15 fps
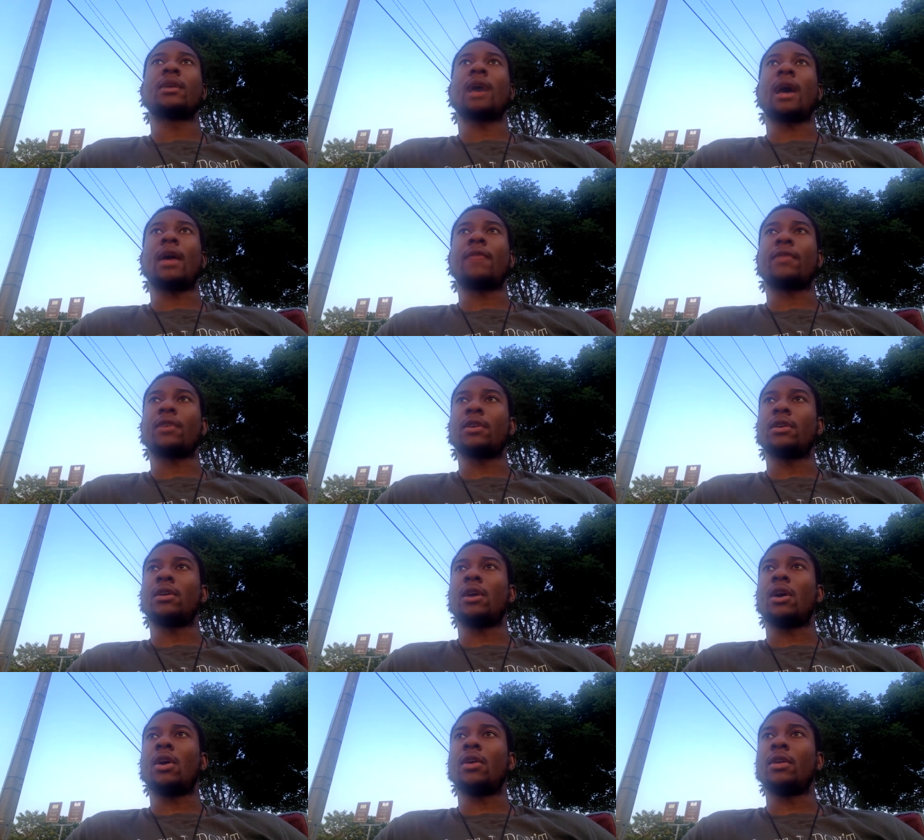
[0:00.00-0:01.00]
Africa,
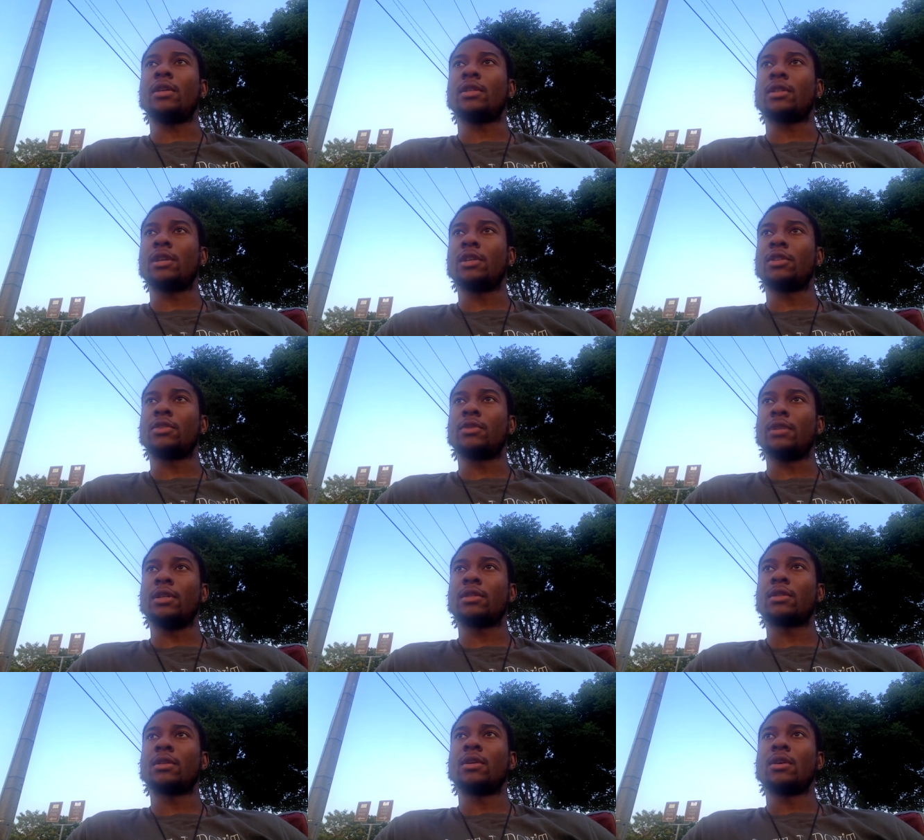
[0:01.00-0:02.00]
all these
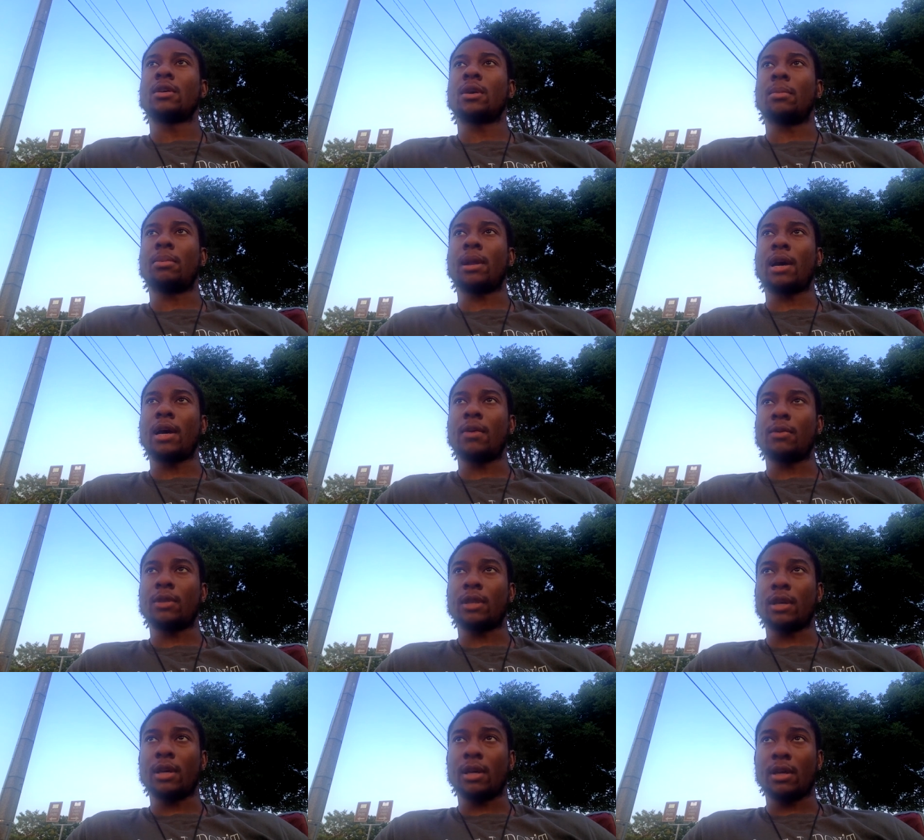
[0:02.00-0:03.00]
countries comply with
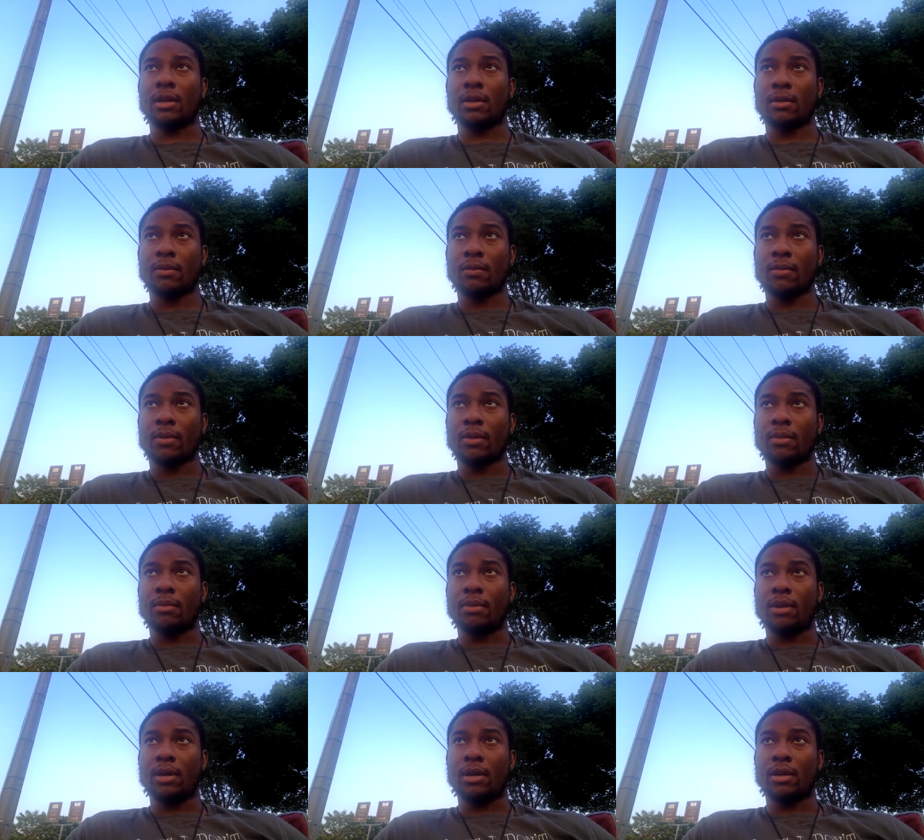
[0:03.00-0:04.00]
that.
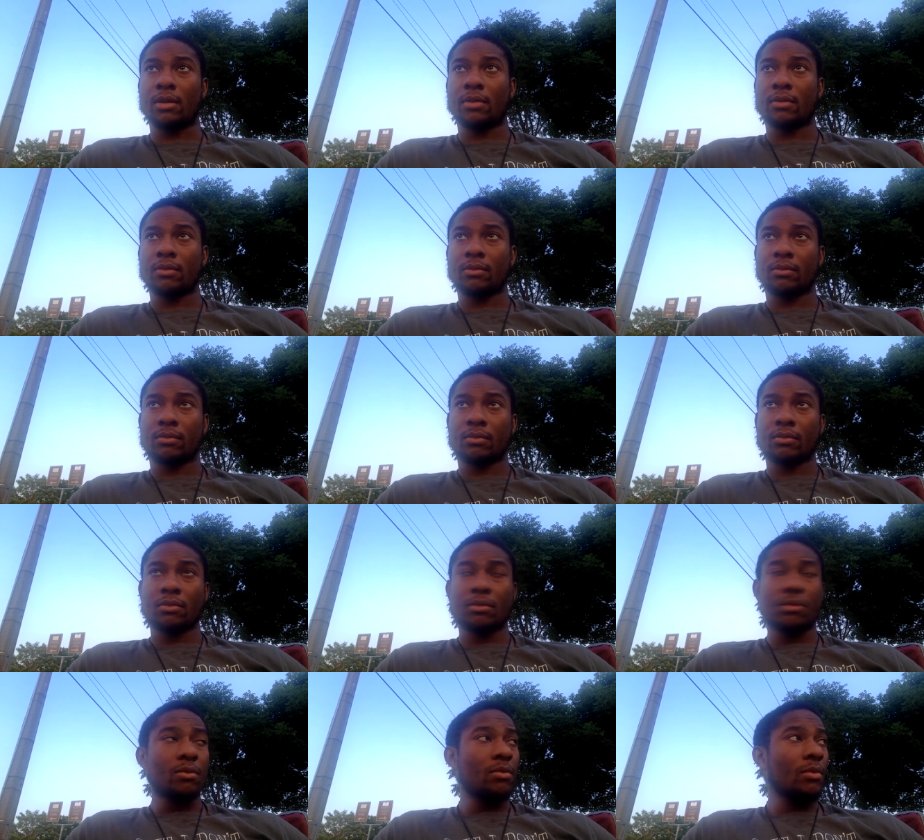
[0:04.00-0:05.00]
But
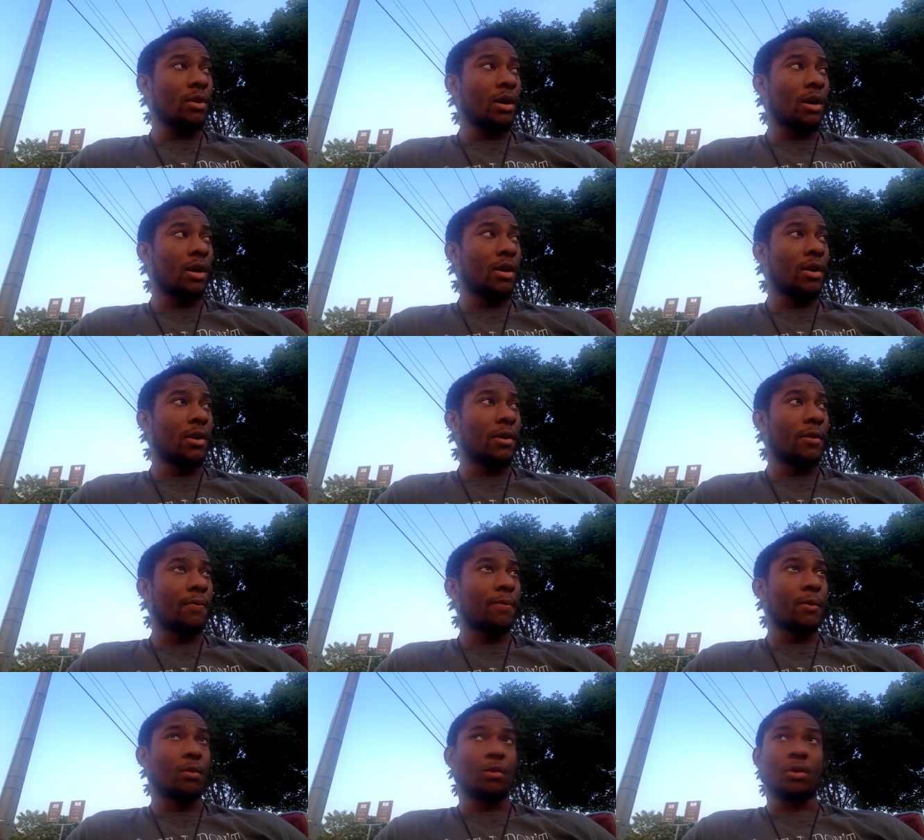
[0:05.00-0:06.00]
What
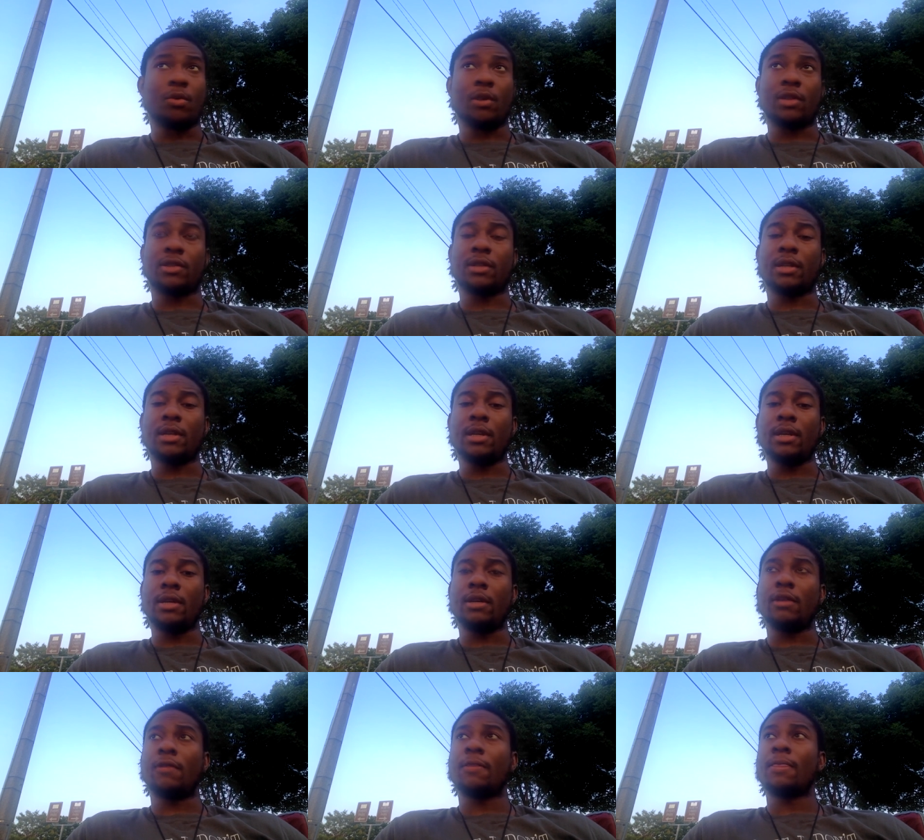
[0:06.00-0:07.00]
Russia
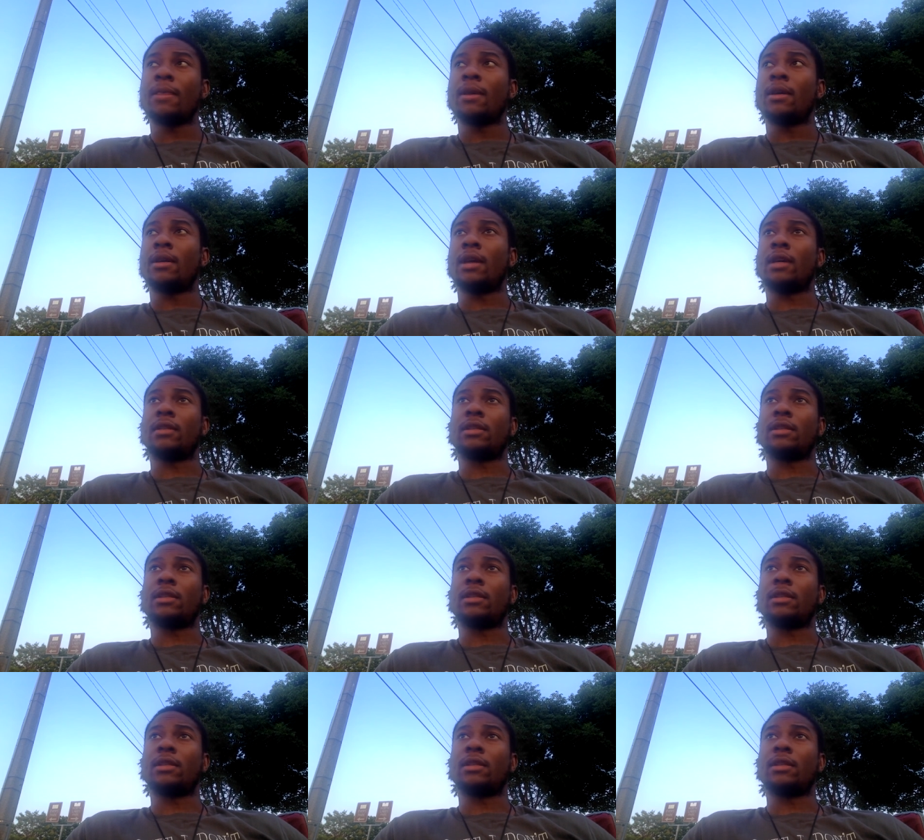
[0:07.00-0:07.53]
did, they